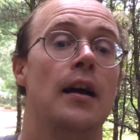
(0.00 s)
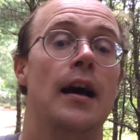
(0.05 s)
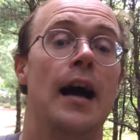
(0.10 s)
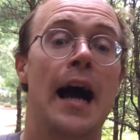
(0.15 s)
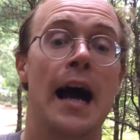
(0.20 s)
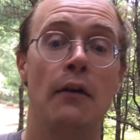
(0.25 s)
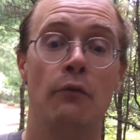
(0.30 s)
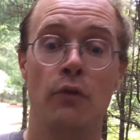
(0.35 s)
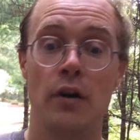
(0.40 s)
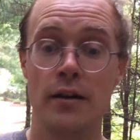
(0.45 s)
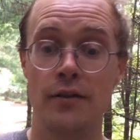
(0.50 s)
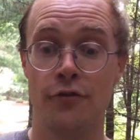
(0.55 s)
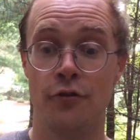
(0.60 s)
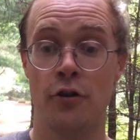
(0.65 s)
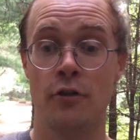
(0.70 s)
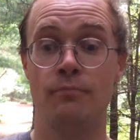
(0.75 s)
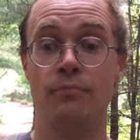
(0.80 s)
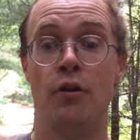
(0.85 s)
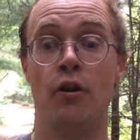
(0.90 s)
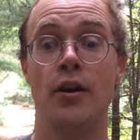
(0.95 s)
I want
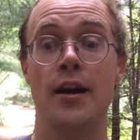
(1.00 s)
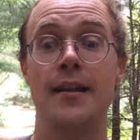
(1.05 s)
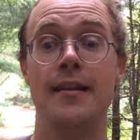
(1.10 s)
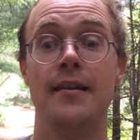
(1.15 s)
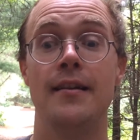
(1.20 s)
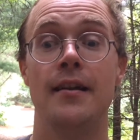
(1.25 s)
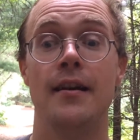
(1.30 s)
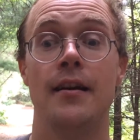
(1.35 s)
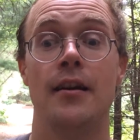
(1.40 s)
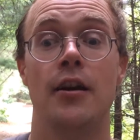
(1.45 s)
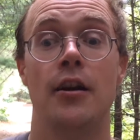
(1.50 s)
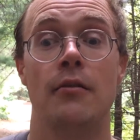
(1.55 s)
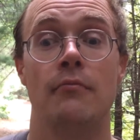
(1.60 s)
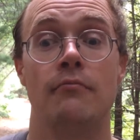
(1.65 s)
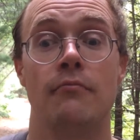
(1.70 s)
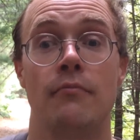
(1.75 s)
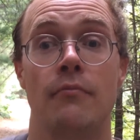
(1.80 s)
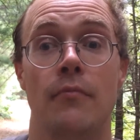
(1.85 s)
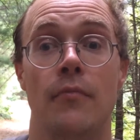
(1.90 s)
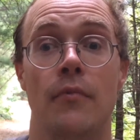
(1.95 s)
third party
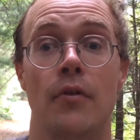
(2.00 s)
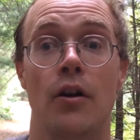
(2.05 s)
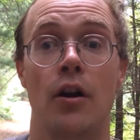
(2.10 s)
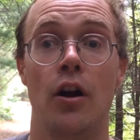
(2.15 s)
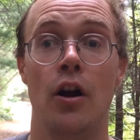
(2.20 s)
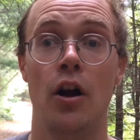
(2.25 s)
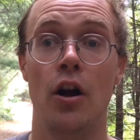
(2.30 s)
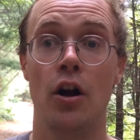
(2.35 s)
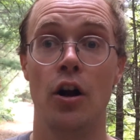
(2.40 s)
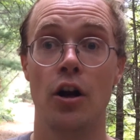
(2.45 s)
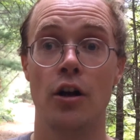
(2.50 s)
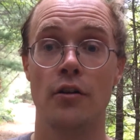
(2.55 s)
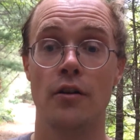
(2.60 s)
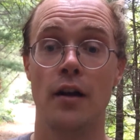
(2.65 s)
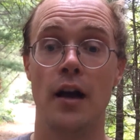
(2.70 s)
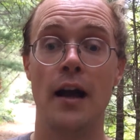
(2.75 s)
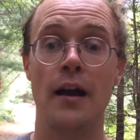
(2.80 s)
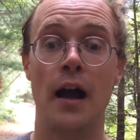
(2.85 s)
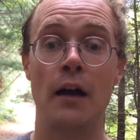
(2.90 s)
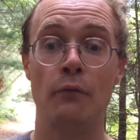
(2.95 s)

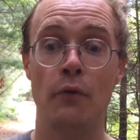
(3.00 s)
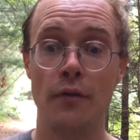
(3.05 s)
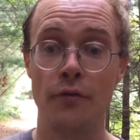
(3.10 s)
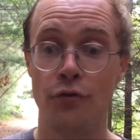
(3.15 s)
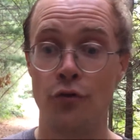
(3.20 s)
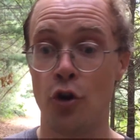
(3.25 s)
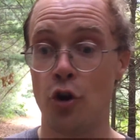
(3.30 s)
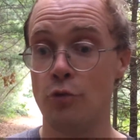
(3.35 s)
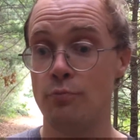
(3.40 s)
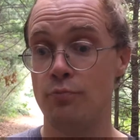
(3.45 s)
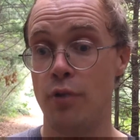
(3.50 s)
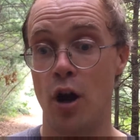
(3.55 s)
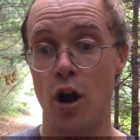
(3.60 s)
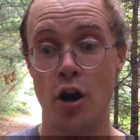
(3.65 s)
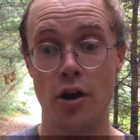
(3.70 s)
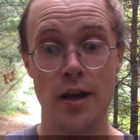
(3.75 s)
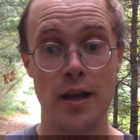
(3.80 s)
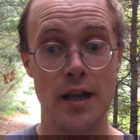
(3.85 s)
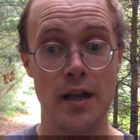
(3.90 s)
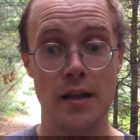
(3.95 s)
I want third
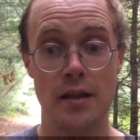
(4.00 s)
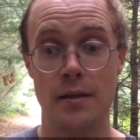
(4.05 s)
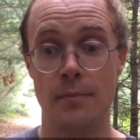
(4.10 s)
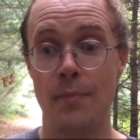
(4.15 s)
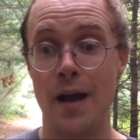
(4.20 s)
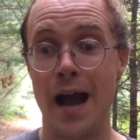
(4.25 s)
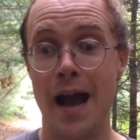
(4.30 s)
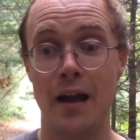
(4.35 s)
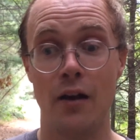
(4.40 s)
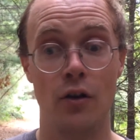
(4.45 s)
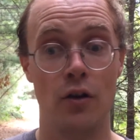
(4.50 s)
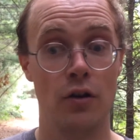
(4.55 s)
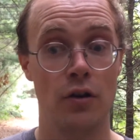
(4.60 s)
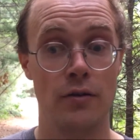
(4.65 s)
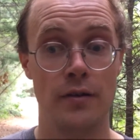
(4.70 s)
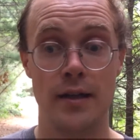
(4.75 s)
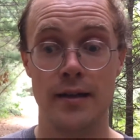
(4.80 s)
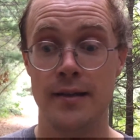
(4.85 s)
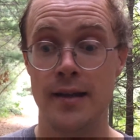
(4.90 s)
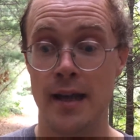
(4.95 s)
parties back
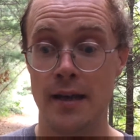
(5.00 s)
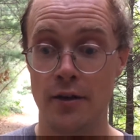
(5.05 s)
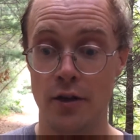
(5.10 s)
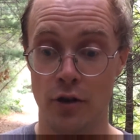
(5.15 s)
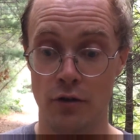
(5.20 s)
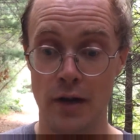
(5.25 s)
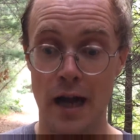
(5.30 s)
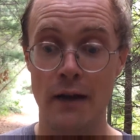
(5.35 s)
on Nintendo.